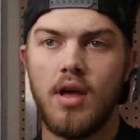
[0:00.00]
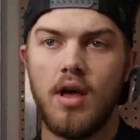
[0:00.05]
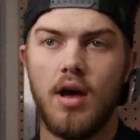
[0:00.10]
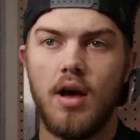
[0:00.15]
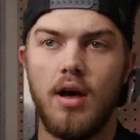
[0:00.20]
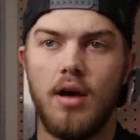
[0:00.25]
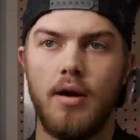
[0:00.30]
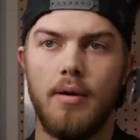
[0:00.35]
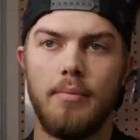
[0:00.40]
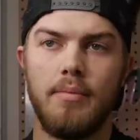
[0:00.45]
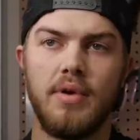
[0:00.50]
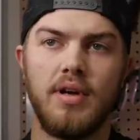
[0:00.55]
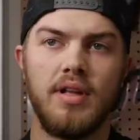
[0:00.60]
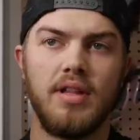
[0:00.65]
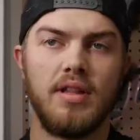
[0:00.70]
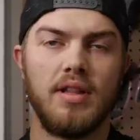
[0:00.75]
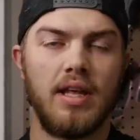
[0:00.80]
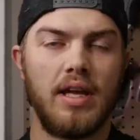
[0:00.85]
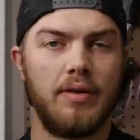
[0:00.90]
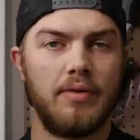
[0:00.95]
Um,
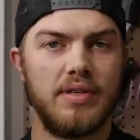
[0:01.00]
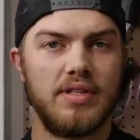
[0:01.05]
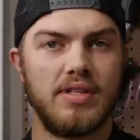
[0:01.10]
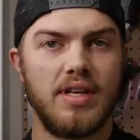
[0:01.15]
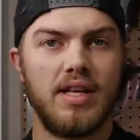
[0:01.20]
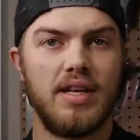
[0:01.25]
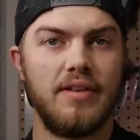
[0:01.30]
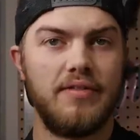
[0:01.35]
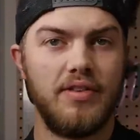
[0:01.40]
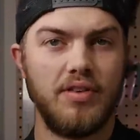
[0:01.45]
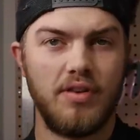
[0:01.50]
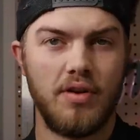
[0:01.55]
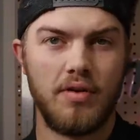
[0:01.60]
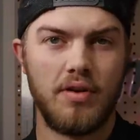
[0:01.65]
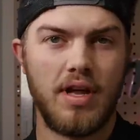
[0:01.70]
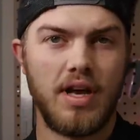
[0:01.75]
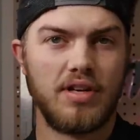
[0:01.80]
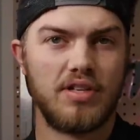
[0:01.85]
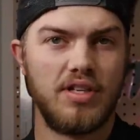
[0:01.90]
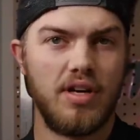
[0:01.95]
but like we said, if you
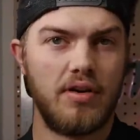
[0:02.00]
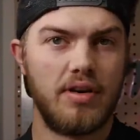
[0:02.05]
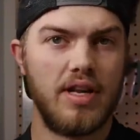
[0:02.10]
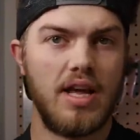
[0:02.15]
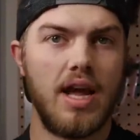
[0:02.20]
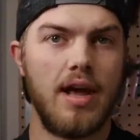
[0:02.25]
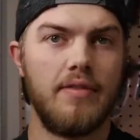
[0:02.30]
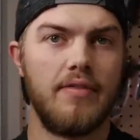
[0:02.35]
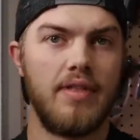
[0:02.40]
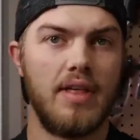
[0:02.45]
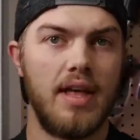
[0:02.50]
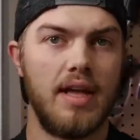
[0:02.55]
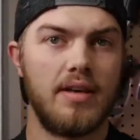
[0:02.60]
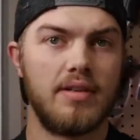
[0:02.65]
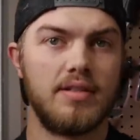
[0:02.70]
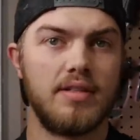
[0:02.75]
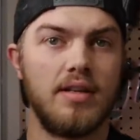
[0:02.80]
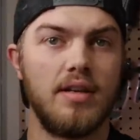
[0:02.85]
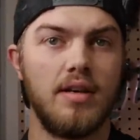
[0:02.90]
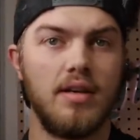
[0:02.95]
don't actually already have
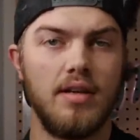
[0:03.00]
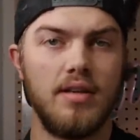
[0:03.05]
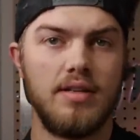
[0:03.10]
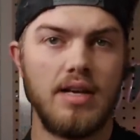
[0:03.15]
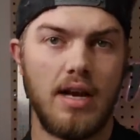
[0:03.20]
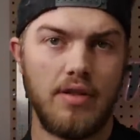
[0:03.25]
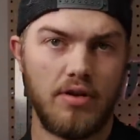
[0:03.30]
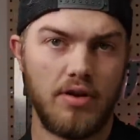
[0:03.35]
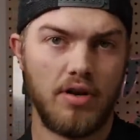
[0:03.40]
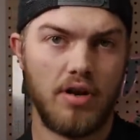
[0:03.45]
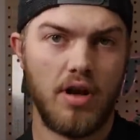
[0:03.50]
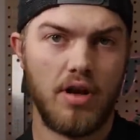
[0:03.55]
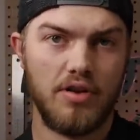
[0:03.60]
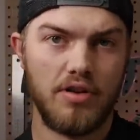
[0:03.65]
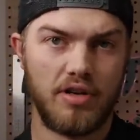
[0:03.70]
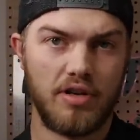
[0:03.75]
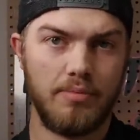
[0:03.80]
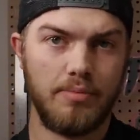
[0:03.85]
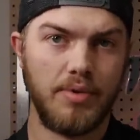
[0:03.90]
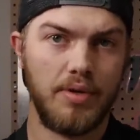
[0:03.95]
that uh, downloaded on
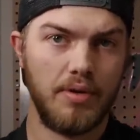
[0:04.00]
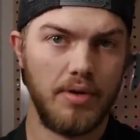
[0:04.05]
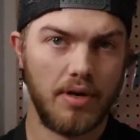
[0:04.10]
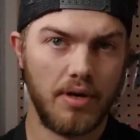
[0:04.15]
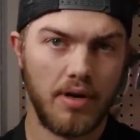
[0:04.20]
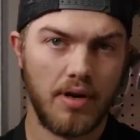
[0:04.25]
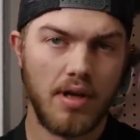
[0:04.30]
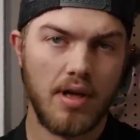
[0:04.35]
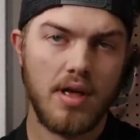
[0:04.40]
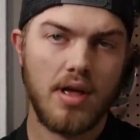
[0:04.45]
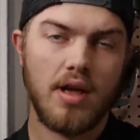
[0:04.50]
your computer,